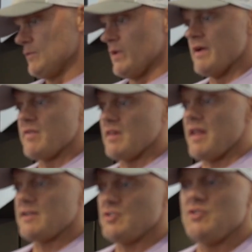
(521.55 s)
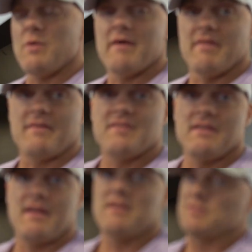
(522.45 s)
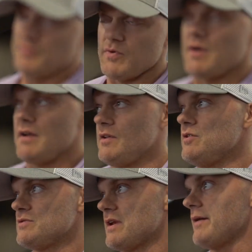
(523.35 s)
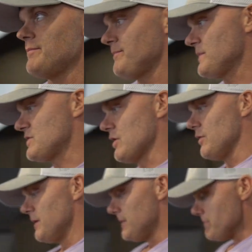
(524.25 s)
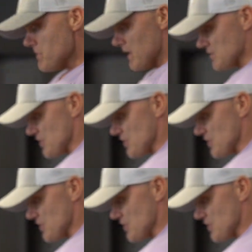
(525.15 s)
whatever glycogen you have left in there, we're gonna use it up. So let's